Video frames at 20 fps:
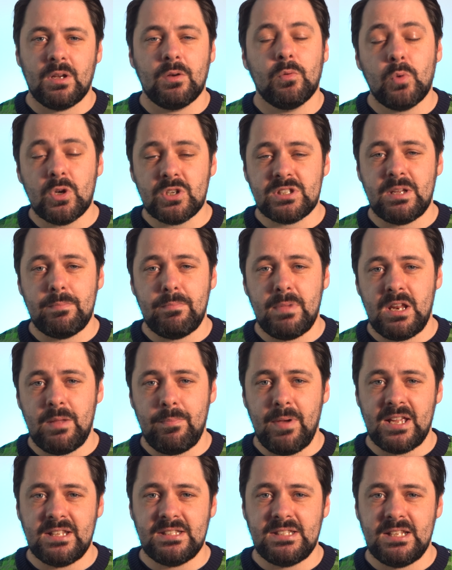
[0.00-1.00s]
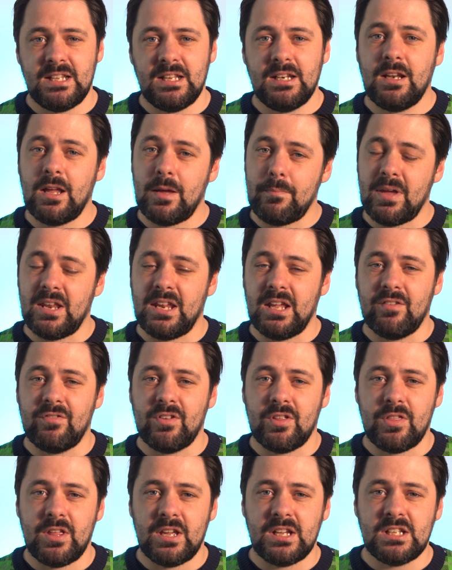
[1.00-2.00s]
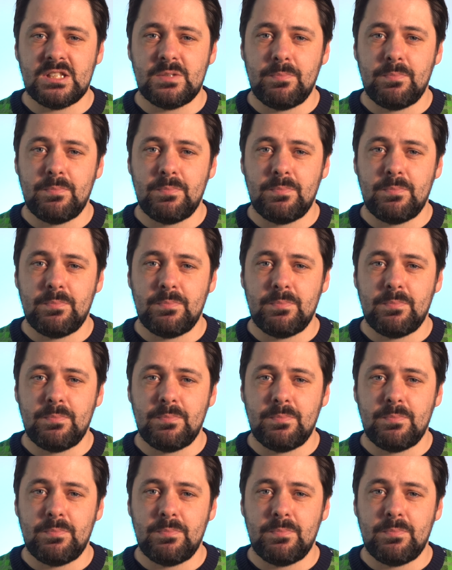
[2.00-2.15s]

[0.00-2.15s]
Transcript: Whilst in mini painting, like many other things,